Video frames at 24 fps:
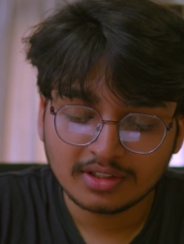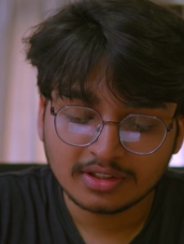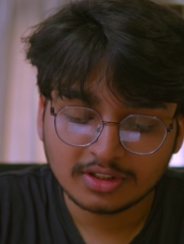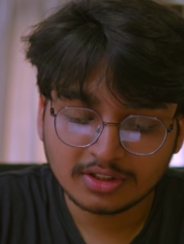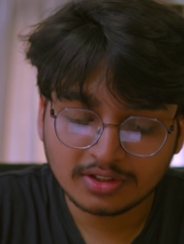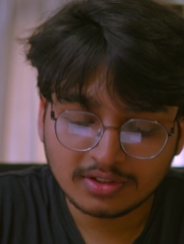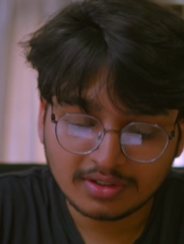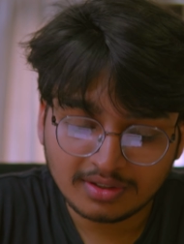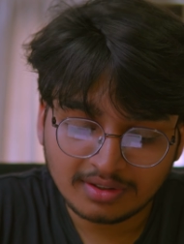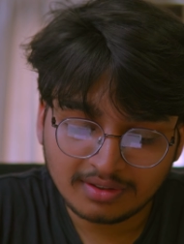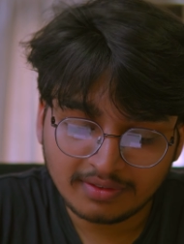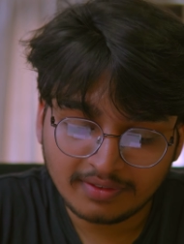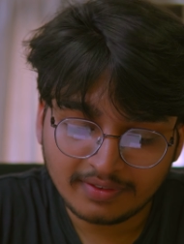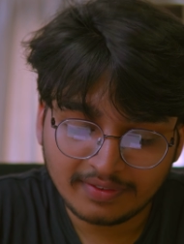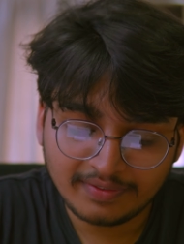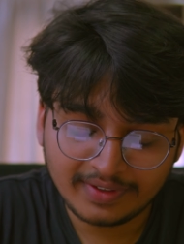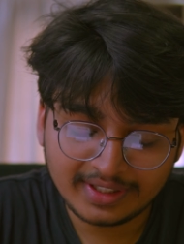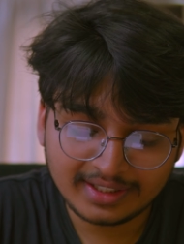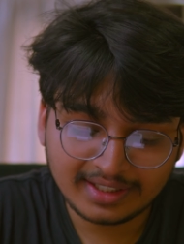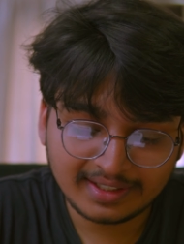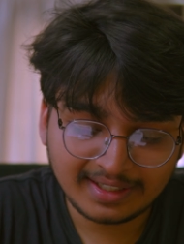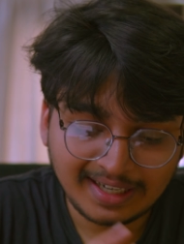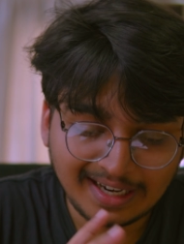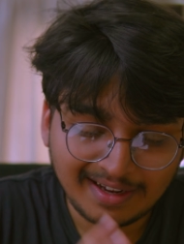So
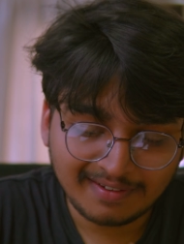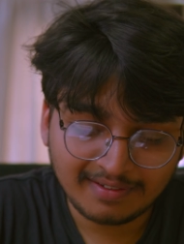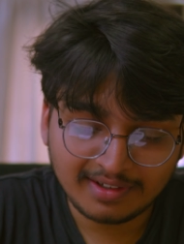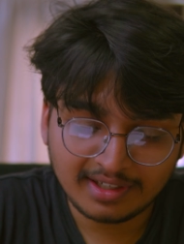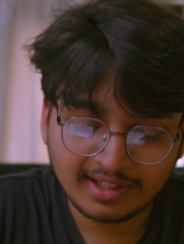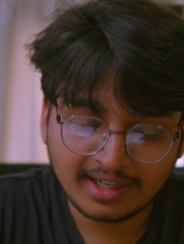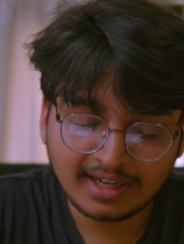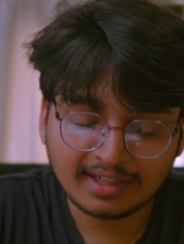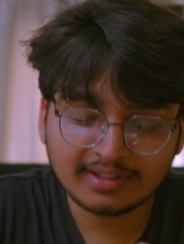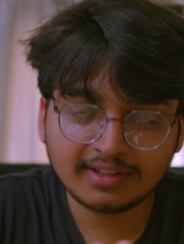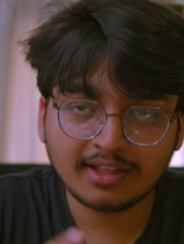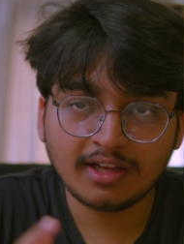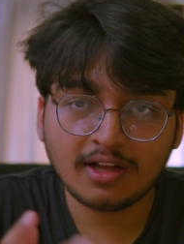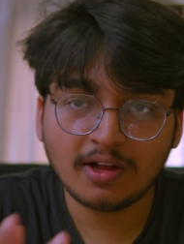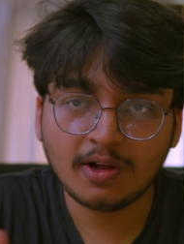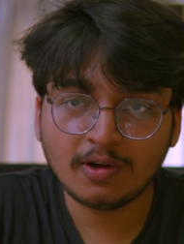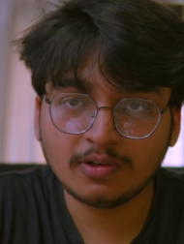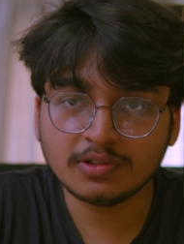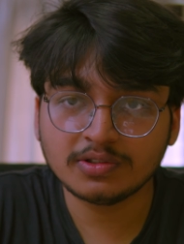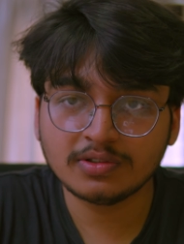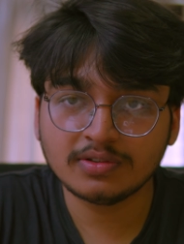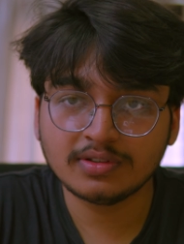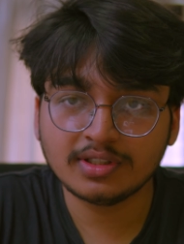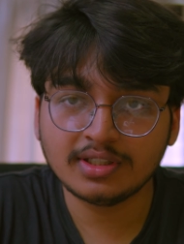when the traveler and the
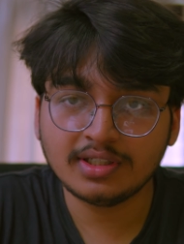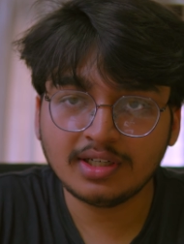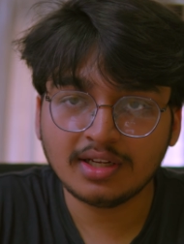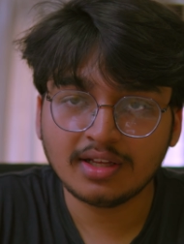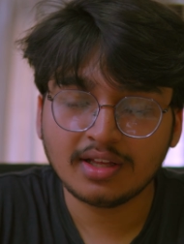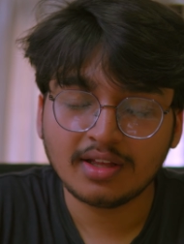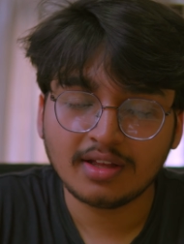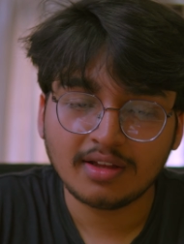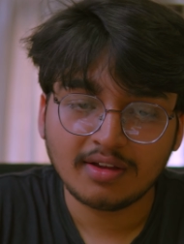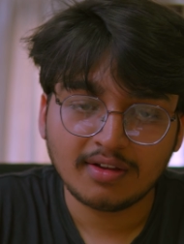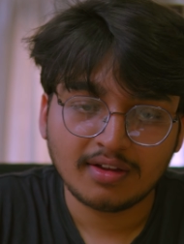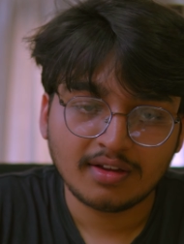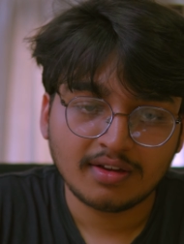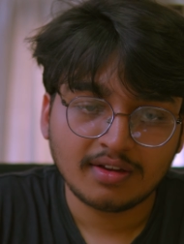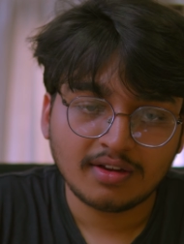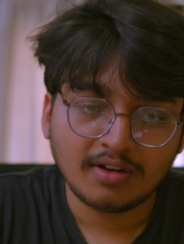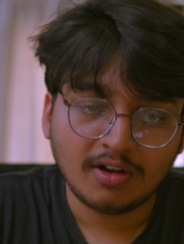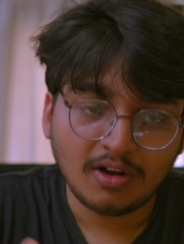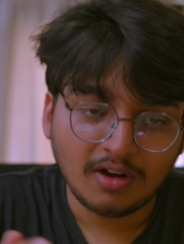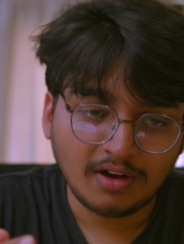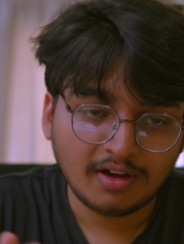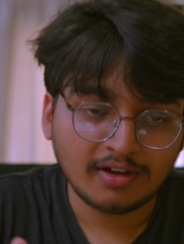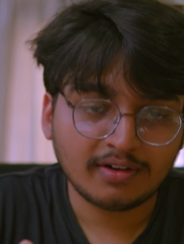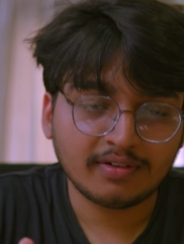house owner,
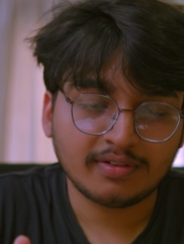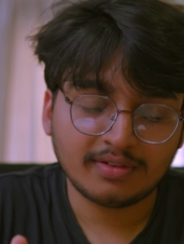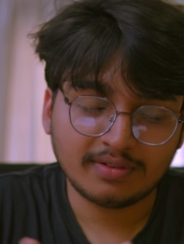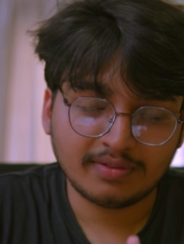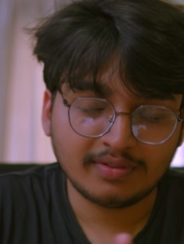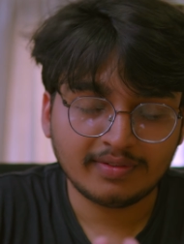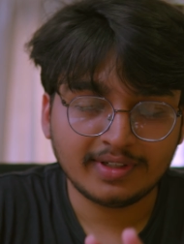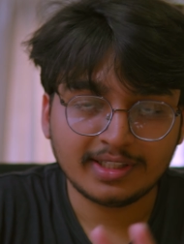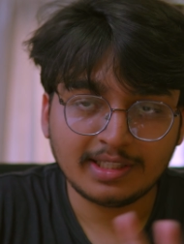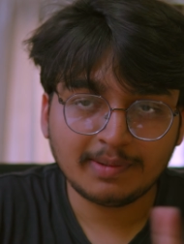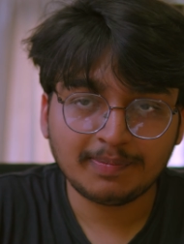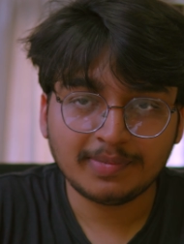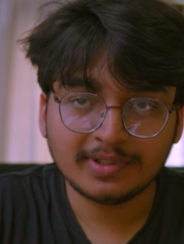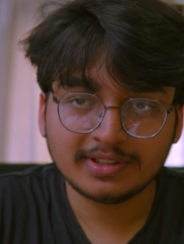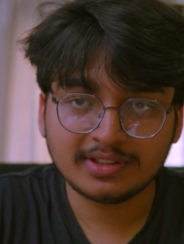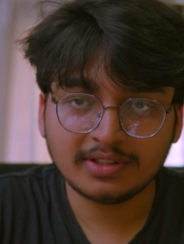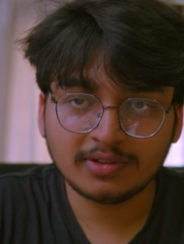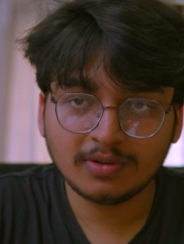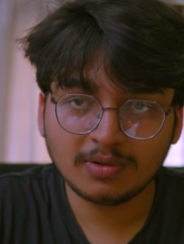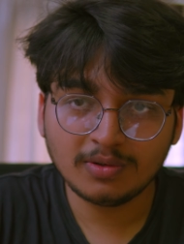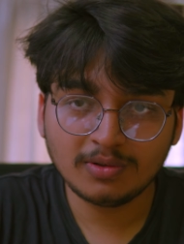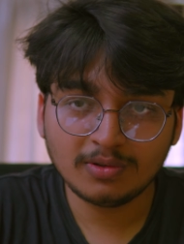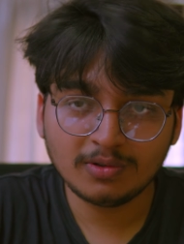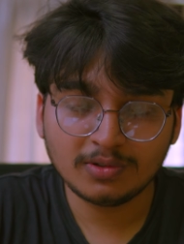or when the
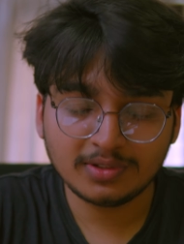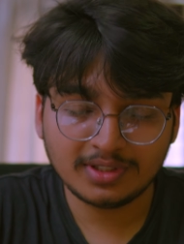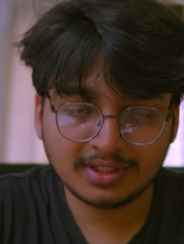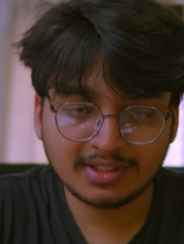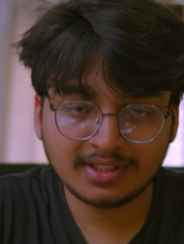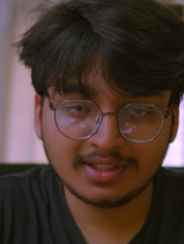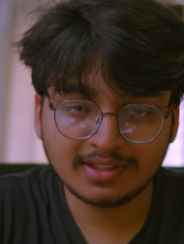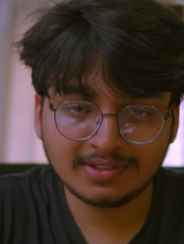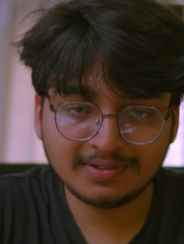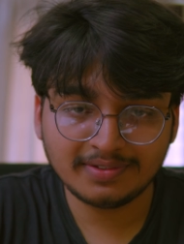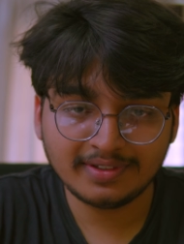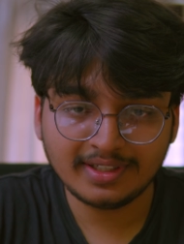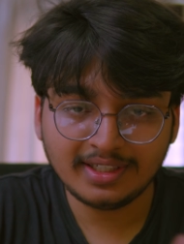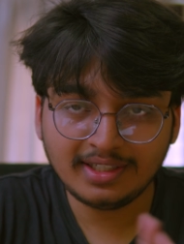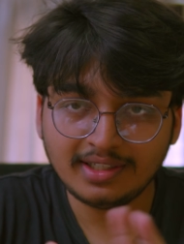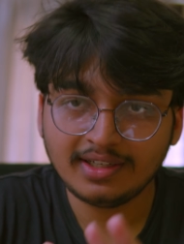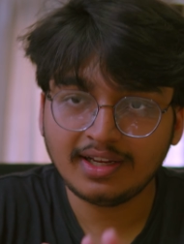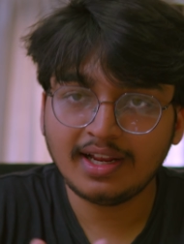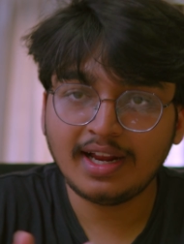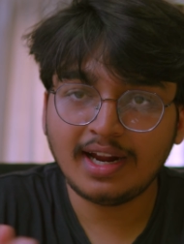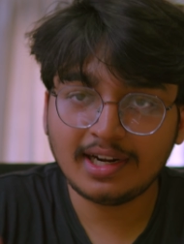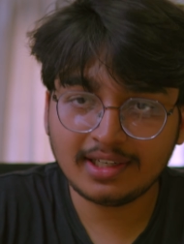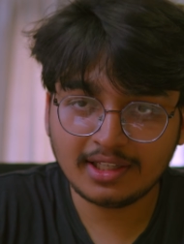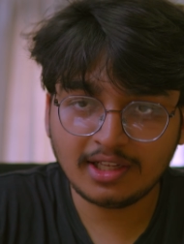person who loses his way
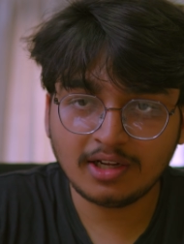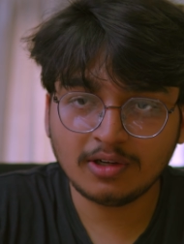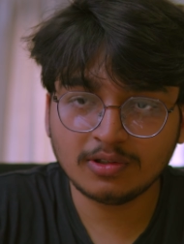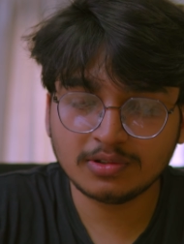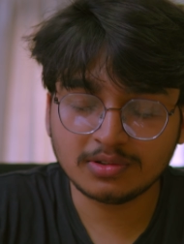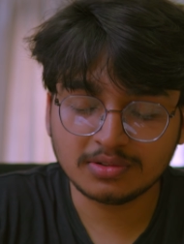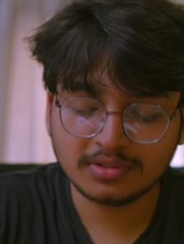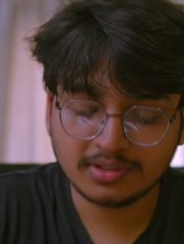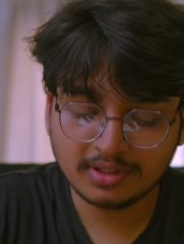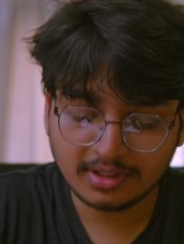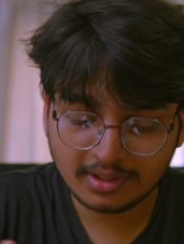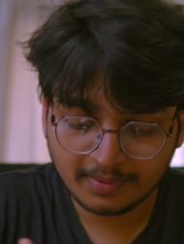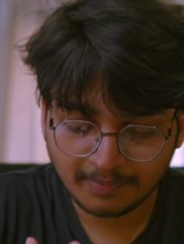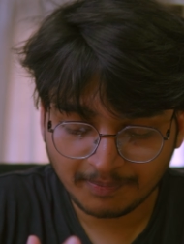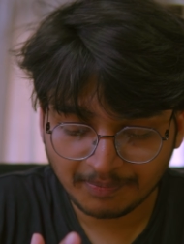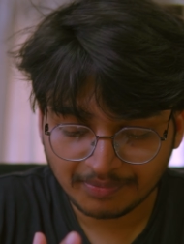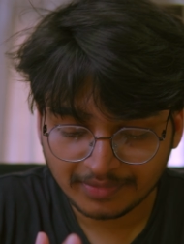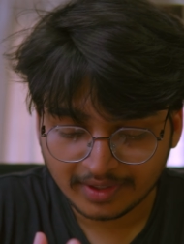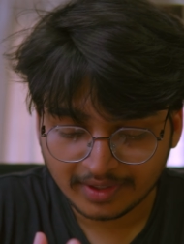and the house owner